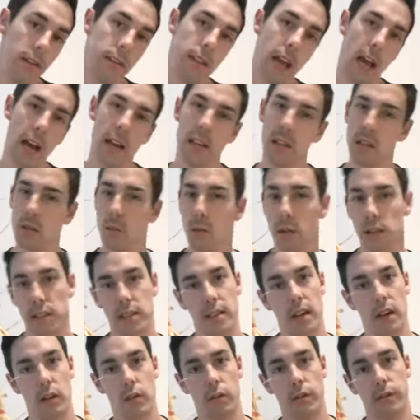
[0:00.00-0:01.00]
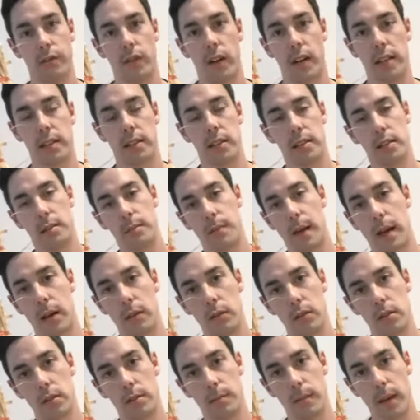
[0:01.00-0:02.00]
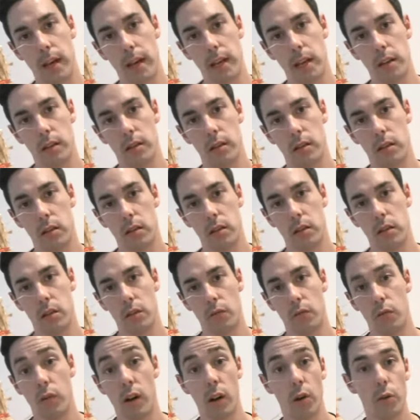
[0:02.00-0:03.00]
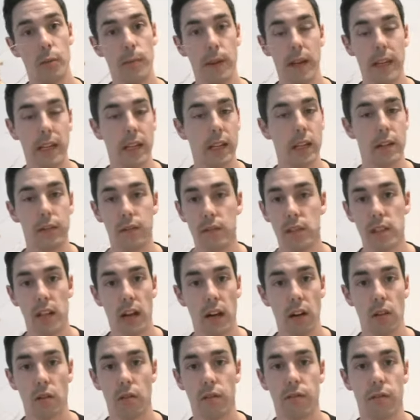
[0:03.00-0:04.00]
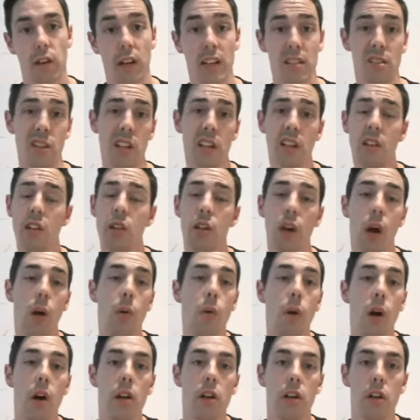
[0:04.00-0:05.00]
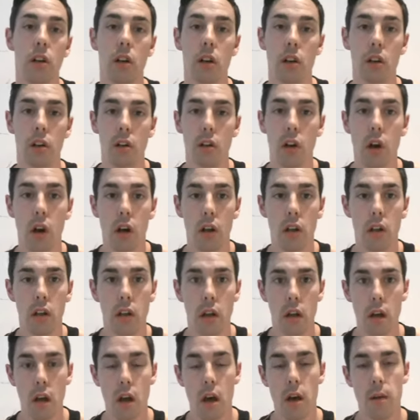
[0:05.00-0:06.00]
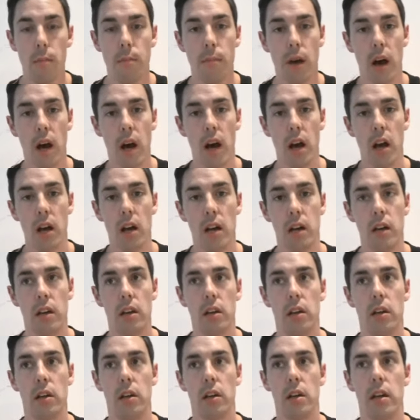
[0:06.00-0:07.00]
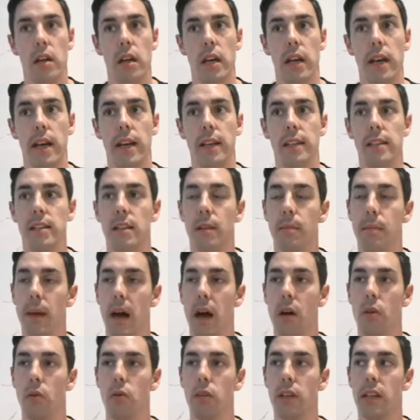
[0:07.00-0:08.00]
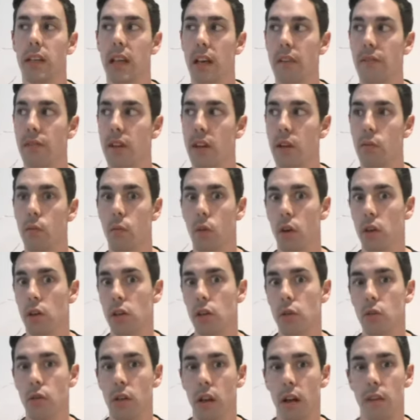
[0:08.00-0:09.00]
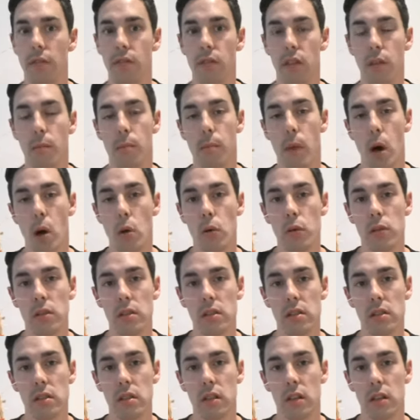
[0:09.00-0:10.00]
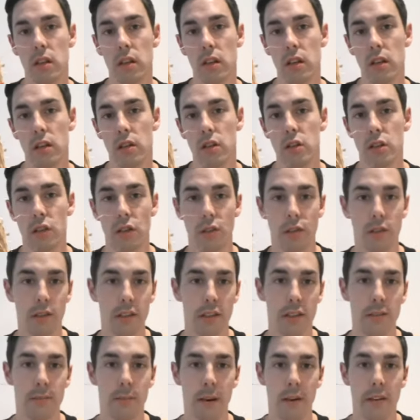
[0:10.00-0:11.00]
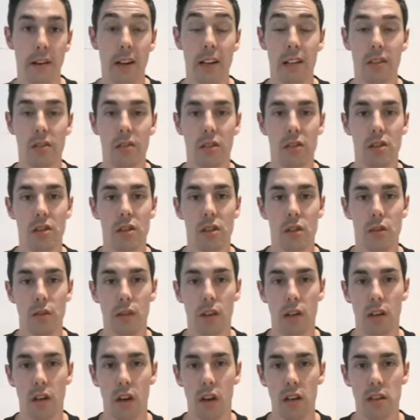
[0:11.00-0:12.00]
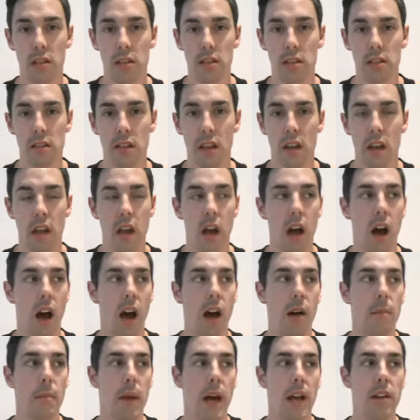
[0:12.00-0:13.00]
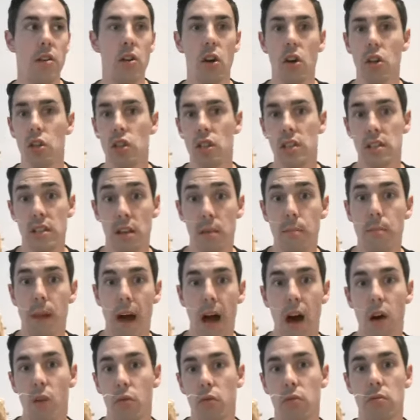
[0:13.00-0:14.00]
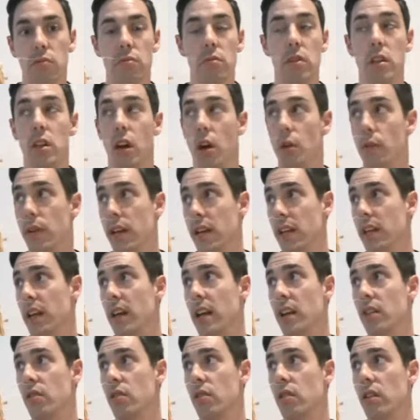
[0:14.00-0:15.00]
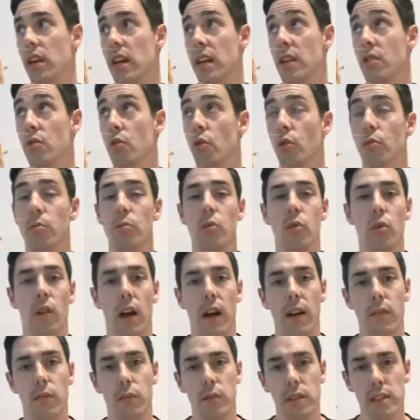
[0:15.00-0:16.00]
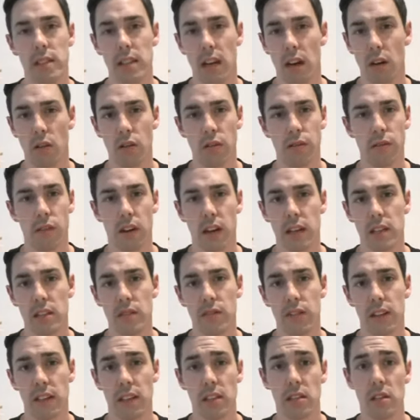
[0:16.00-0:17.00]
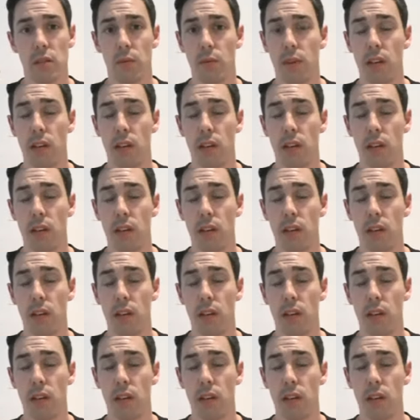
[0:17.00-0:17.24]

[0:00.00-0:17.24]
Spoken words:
that's what sacrifice is about to me, the real meaning of sacrifice. I can go on and on and on, but it's about giving what you love the most to the spirits or to the gods. And not just about, you know, in normal life, we sacrifice things that